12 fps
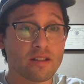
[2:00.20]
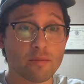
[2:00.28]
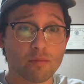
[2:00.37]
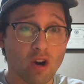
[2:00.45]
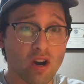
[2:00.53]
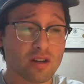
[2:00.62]
the
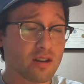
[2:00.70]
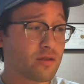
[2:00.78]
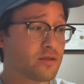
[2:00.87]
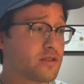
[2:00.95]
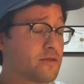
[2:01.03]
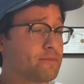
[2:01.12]

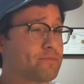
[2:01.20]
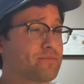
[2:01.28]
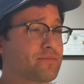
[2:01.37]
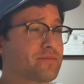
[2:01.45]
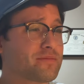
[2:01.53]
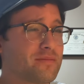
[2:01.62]
Broncos.
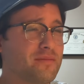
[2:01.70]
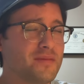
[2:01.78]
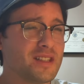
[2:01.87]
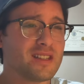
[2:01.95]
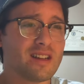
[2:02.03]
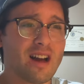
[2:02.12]

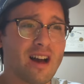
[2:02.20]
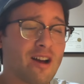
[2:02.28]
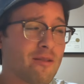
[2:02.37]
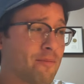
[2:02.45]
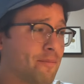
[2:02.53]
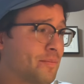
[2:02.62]

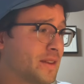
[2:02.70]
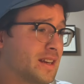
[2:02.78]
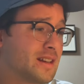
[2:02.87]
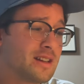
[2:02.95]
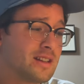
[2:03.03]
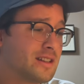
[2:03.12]

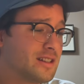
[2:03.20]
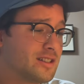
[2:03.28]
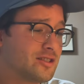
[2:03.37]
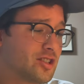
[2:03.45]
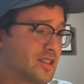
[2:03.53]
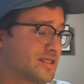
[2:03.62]

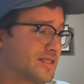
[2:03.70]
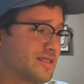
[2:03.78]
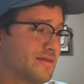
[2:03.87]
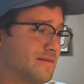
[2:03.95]
Just